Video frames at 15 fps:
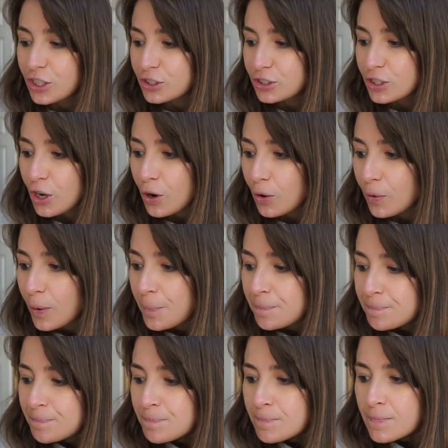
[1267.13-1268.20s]
So
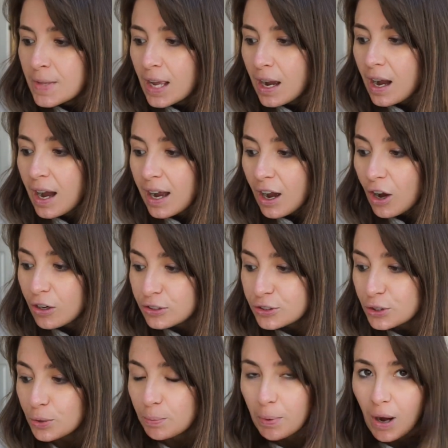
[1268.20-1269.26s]
I
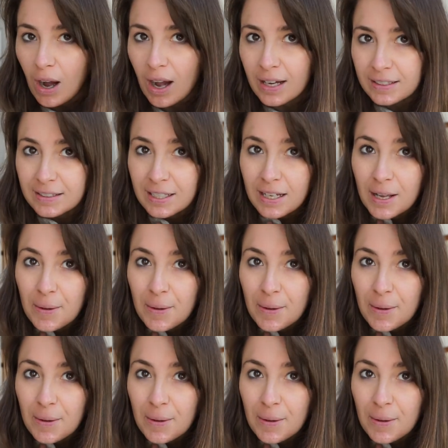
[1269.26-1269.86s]
also bought